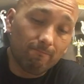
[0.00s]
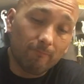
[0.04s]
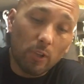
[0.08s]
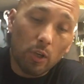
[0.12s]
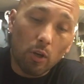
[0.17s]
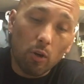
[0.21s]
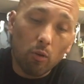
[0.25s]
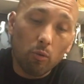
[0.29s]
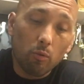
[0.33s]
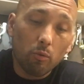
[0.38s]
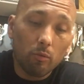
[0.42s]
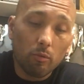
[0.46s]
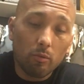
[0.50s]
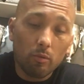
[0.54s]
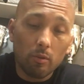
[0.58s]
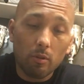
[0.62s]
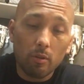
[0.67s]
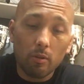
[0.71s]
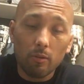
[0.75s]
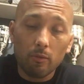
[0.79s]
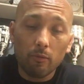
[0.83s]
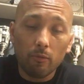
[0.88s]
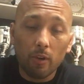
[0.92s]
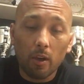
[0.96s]
you know,
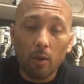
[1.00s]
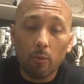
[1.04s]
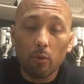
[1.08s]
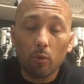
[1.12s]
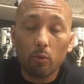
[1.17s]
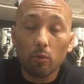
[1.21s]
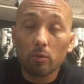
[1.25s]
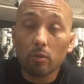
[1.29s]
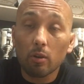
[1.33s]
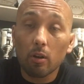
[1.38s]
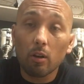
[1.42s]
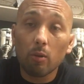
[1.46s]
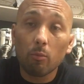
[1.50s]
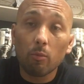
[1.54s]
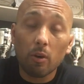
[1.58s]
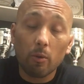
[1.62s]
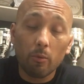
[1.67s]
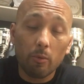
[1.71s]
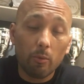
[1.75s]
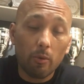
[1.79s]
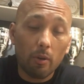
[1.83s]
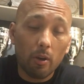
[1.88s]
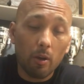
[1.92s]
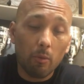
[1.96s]
the family would talk
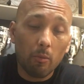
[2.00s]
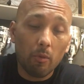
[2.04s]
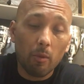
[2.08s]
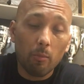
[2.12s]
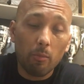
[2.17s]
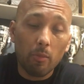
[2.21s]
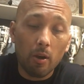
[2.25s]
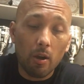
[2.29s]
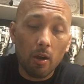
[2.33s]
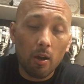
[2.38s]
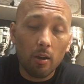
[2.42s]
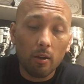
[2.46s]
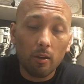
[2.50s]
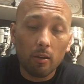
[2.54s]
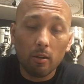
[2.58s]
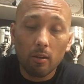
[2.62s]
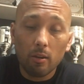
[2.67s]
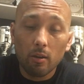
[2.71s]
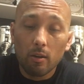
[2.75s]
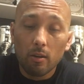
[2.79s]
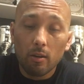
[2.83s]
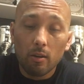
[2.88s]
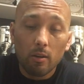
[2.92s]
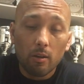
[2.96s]
about me behind my back.
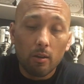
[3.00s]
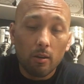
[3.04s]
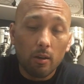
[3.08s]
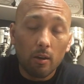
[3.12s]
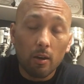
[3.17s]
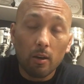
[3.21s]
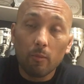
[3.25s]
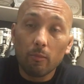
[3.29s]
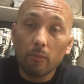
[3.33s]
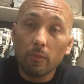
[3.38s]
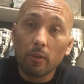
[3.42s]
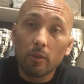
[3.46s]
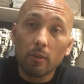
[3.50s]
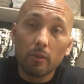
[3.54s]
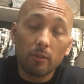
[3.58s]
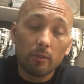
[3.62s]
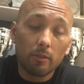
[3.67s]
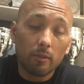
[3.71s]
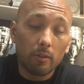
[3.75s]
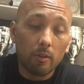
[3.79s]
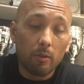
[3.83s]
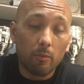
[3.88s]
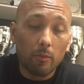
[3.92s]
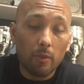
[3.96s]
I'm
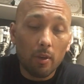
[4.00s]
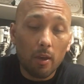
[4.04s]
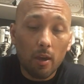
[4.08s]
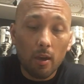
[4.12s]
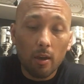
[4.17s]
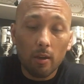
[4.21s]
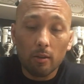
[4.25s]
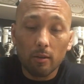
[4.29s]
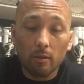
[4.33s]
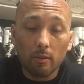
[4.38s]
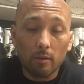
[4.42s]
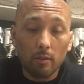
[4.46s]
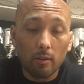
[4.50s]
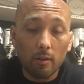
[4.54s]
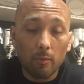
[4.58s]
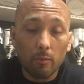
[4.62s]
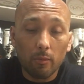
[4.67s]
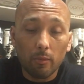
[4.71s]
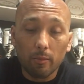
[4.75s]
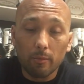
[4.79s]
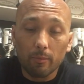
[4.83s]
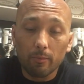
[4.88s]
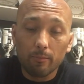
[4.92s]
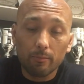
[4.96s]
this and I'm that, and
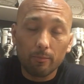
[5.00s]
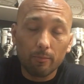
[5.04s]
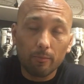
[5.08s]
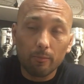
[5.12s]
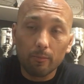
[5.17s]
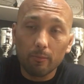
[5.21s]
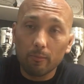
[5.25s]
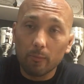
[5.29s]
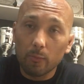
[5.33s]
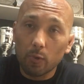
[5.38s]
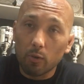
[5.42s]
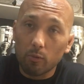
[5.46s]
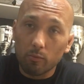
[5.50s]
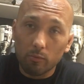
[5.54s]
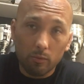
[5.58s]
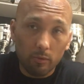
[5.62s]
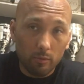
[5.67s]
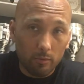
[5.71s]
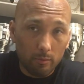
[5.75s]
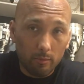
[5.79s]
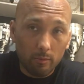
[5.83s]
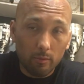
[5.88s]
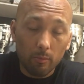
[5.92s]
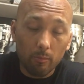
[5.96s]
I'm, a, you know,
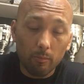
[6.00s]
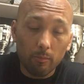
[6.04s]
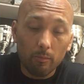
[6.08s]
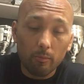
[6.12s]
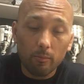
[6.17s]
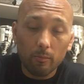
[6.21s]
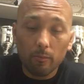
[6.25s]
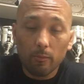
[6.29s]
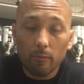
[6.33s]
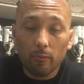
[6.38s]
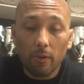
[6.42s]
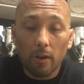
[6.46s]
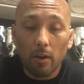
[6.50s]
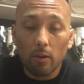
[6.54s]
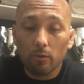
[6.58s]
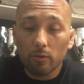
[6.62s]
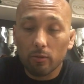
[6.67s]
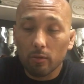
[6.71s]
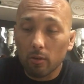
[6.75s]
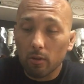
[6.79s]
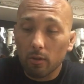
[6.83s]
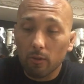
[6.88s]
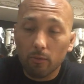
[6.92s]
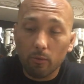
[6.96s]
just some foul
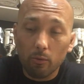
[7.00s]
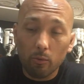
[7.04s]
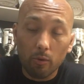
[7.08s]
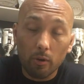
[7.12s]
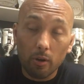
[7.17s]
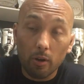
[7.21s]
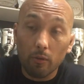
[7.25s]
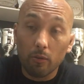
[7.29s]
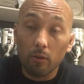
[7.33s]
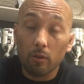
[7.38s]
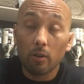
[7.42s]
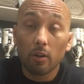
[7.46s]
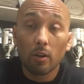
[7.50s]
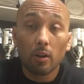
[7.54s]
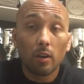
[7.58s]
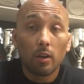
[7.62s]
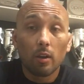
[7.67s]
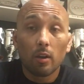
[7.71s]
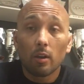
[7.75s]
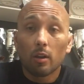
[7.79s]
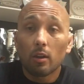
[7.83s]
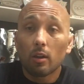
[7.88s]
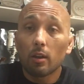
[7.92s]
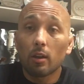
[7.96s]
stuff or whatever.
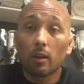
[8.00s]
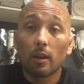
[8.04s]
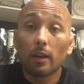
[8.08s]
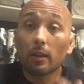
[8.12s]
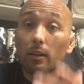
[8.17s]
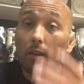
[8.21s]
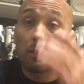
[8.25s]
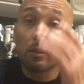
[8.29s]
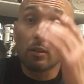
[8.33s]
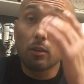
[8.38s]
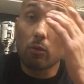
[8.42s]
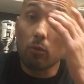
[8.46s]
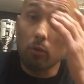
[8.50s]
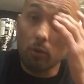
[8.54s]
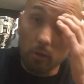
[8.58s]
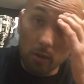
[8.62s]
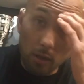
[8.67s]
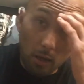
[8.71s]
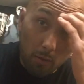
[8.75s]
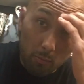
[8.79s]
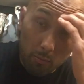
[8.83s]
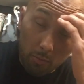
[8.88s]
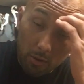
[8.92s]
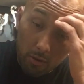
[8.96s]
And I could deal with
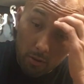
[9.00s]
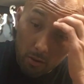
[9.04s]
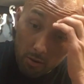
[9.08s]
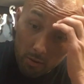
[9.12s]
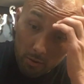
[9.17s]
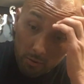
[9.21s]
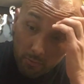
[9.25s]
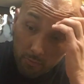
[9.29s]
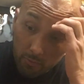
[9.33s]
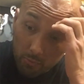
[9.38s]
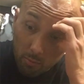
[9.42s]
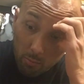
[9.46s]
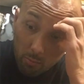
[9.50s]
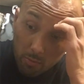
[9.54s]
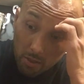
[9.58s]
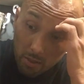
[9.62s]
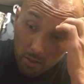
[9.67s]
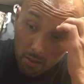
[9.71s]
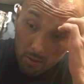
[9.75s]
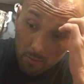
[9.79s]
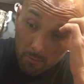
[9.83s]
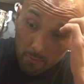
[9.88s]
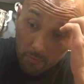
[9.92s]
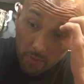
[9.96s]
that because for
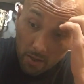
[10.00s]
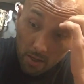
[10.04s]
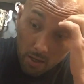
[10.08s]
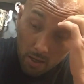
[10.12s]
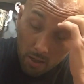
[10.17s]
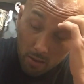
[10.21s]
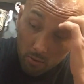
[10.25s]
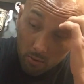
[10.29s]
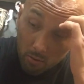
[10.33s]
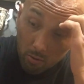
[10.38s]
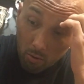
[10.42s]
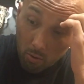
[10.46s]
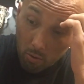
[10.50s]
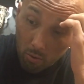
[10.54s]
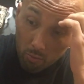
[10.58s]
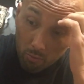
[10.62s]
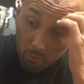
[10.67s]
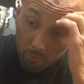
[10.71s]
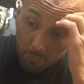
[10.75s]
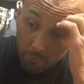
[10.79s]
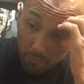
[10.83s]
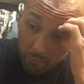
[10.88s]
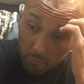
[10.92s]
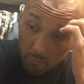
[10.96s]
me, I had a
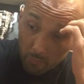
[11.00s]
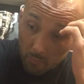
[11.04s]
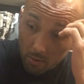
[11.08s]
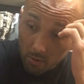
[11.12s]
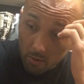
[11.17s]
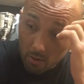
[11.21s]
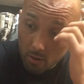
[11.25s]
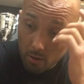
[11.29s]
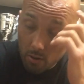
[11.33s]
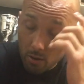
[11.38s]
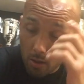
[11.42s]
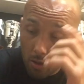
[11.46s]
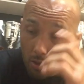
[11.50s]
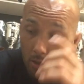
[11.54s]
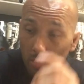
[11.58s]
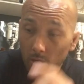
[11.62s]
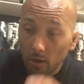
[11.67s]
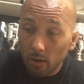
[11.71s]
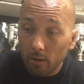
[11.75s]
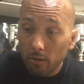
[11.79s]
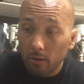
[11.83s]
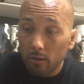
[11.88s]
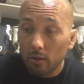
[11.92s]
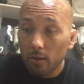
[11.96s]
goal
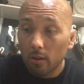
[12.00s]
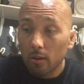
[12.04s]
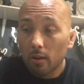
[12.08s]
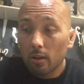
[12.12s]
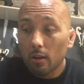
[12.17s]
and